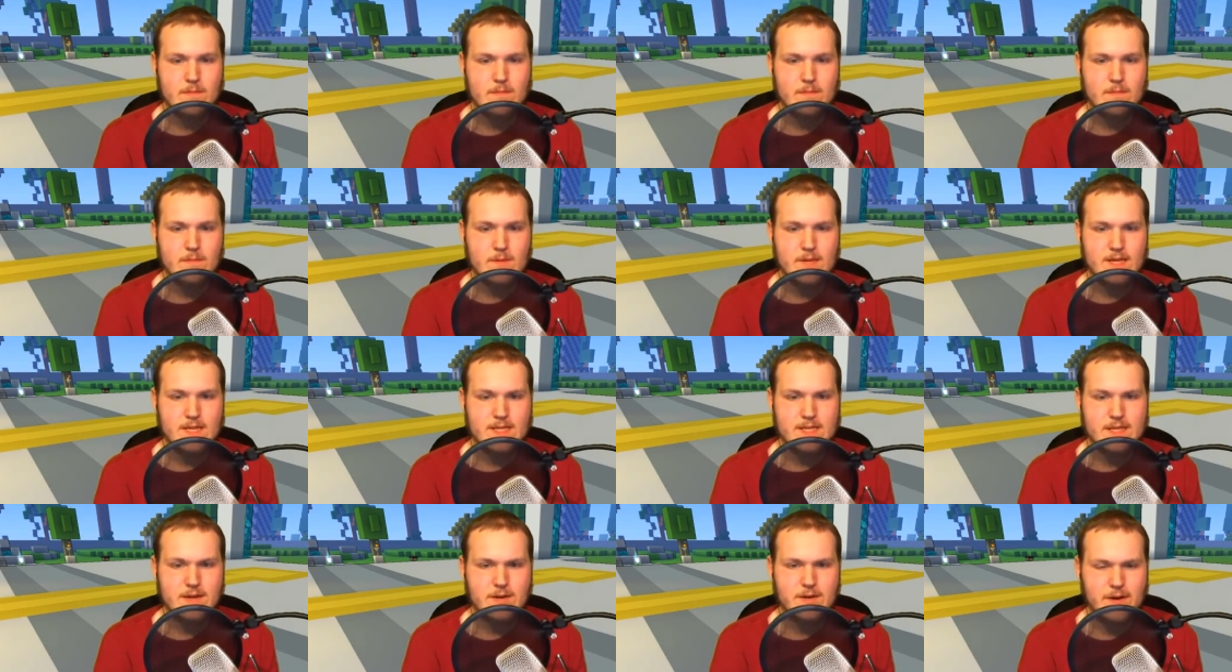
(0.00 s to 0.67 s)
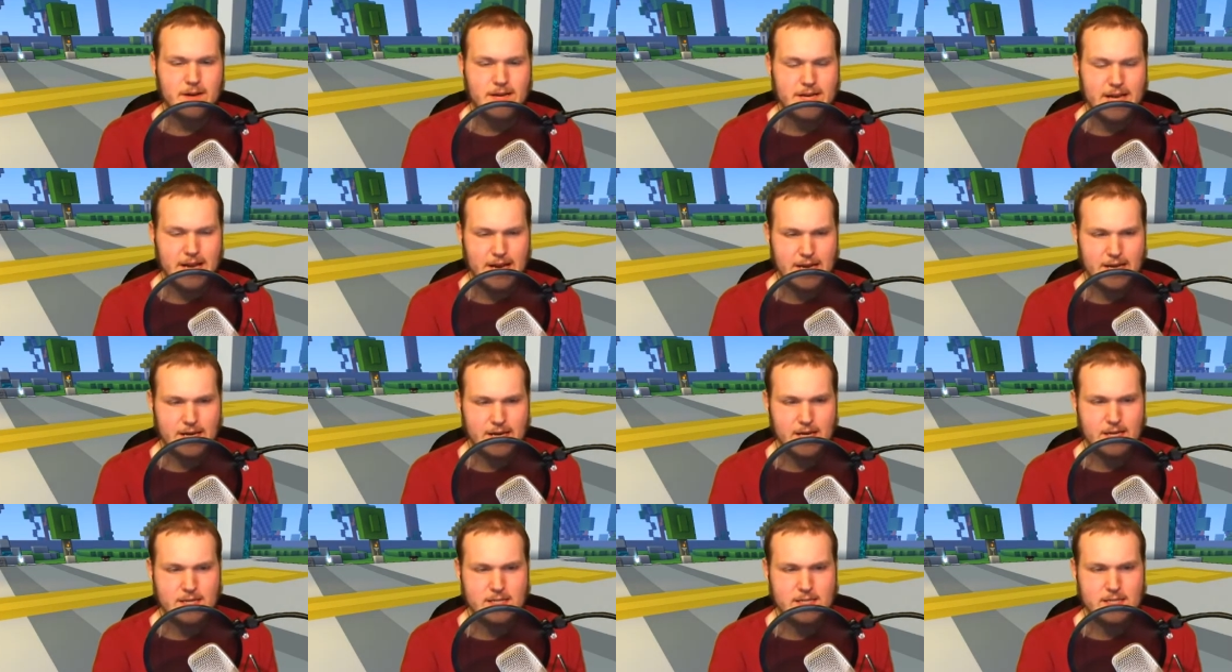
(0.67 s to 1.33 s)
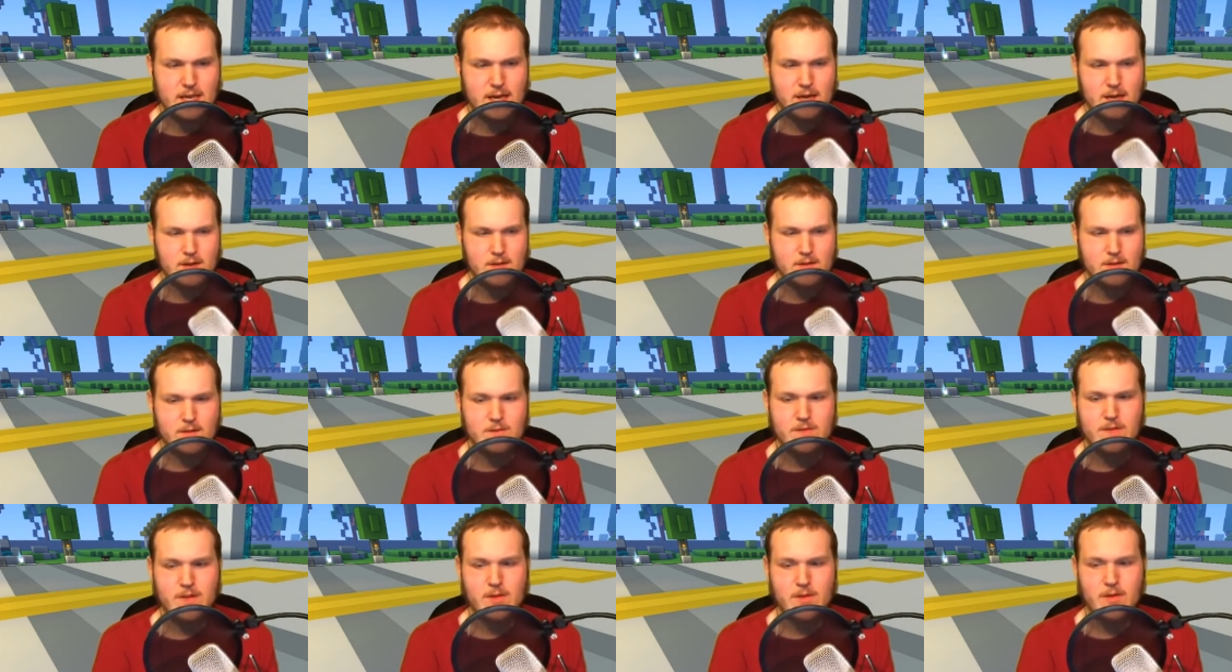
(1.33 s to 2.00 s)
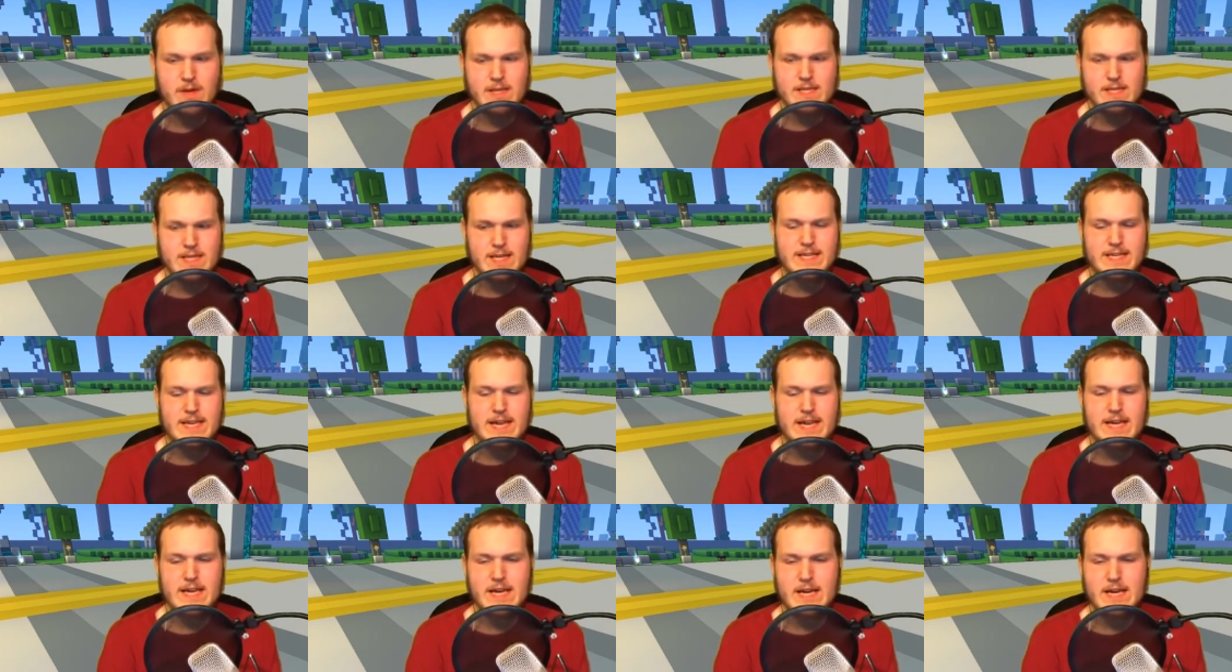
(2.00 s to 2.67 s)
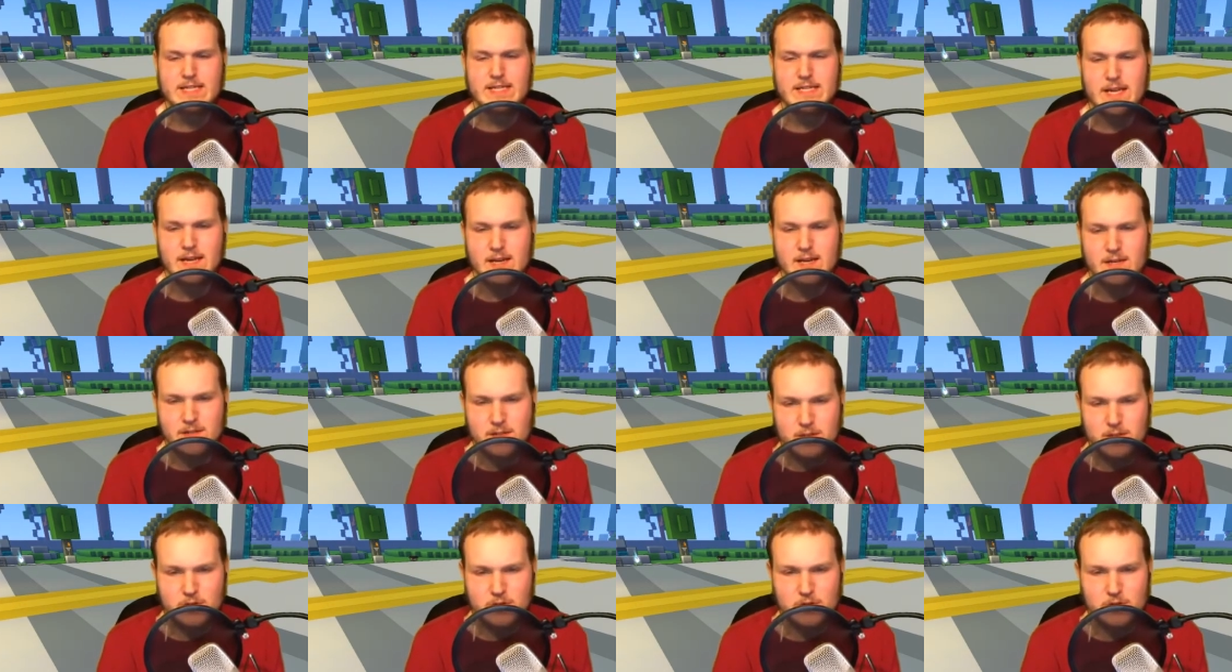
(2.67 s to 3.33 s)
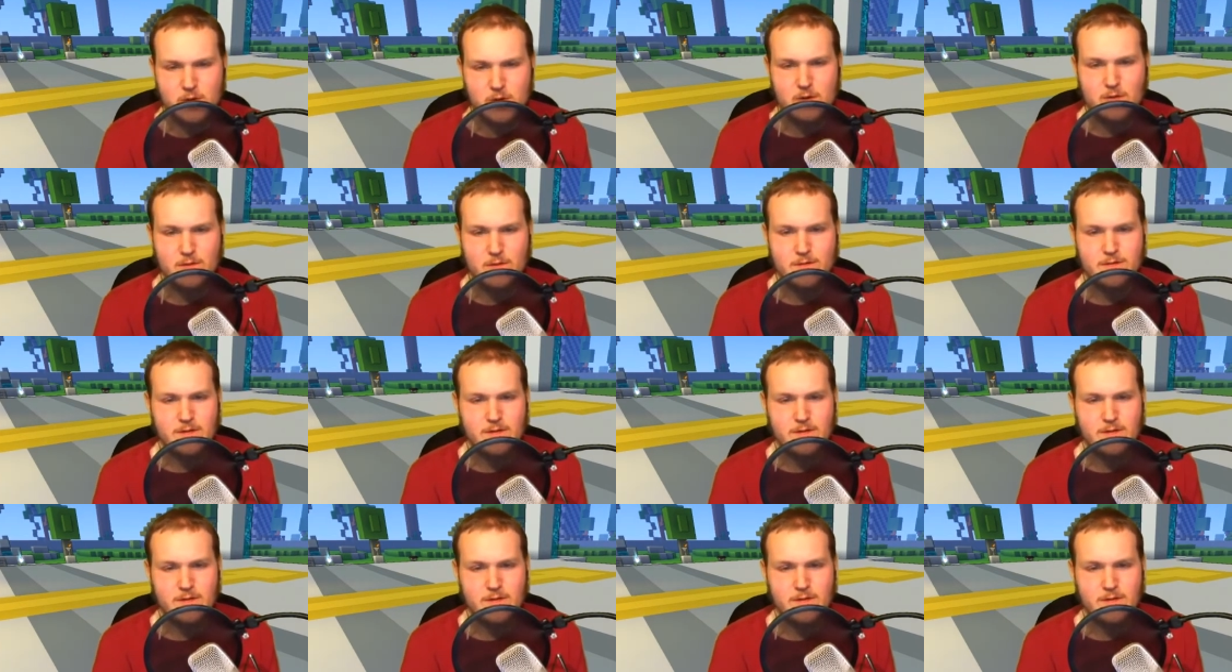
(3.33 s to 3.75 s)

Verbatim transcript: Is there a day night cycle? Oh, there is a day night yeah. cycle in Trove.